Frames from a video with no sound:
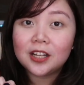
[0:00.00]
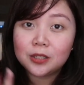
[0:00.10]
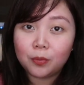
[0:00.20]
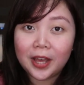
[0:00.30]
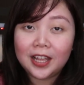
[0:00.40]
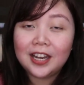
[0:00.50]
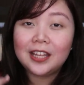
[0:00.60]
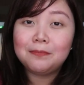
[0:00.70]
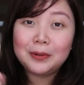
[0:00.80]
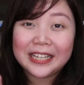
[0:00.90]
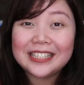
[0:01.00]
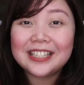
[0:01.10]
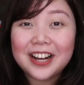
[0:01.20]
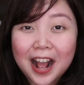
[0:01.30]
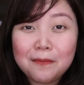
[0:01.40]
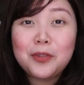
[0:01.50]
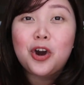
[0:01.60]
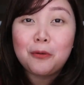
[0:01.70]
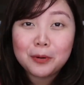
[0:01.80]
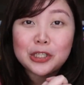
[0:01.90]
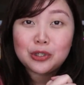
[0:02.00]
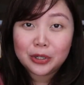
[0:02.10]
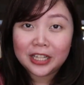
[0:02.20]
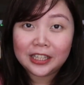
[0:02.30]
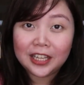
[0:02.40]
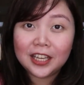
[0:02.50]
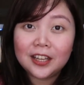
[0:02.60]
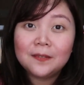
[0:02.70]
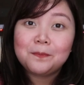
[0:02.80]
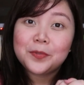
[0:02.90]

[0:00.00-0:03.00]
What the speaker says: as well and please grab the opportunity.